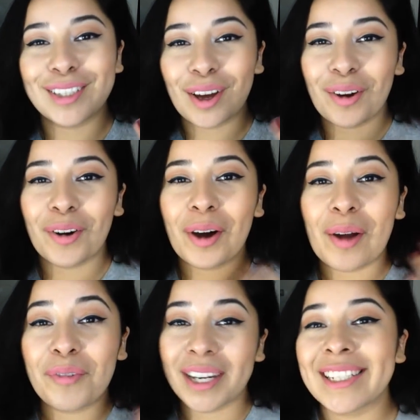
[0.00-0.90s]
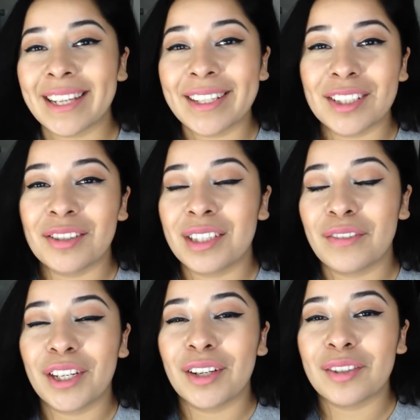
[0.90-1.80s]
So I'm really excited to do this
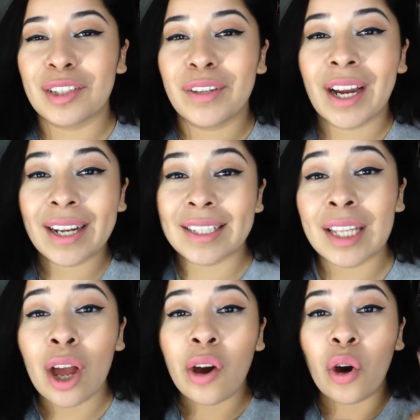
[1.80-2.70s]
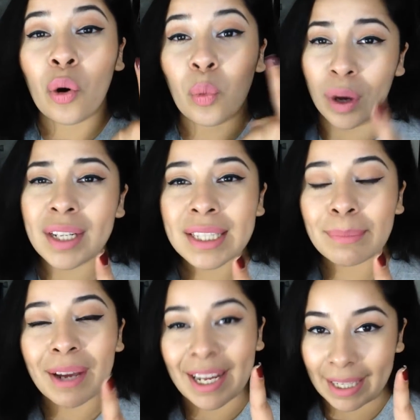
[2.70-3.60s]
video. So if you guys want to
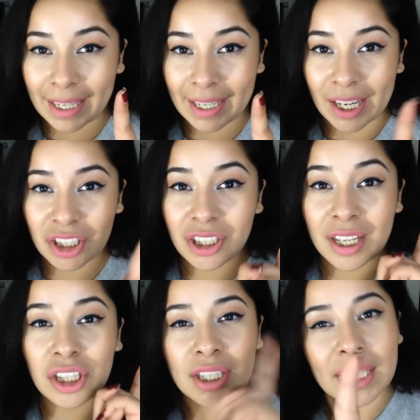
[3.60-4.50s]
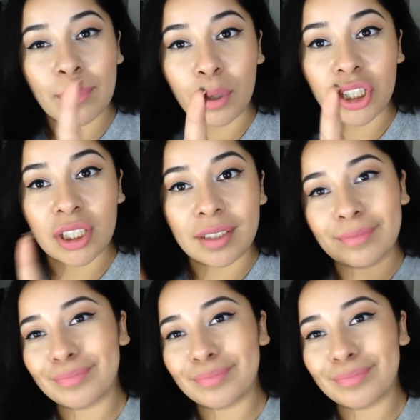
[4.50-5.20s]
see my highlighting collection, then just keep watching.